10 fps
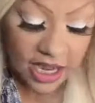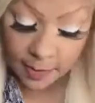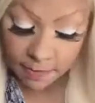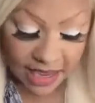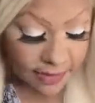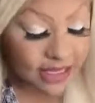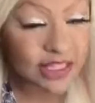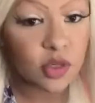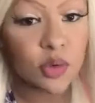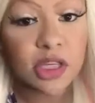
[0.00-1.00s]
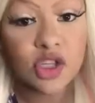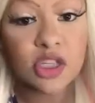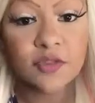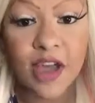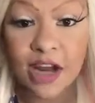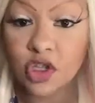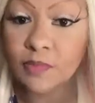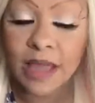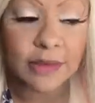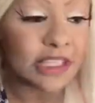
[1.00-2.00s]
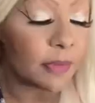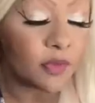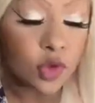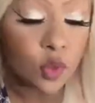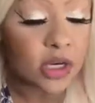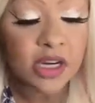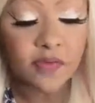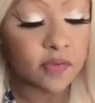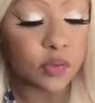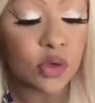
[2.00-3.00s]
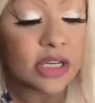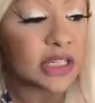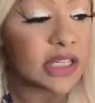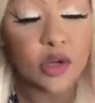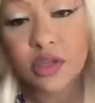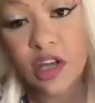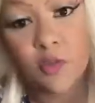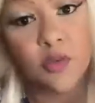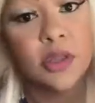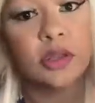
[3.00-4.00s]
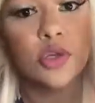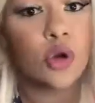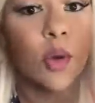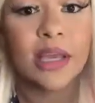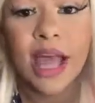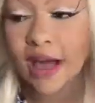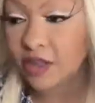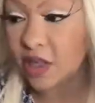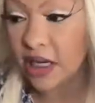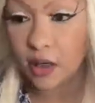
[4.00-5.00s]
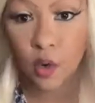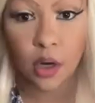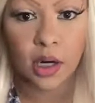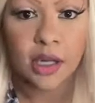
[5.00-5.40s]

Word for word: Maybe it's a religious factor. Maybe some of you wouldn't have, wouldn't see yourself with, you know, a Catholic or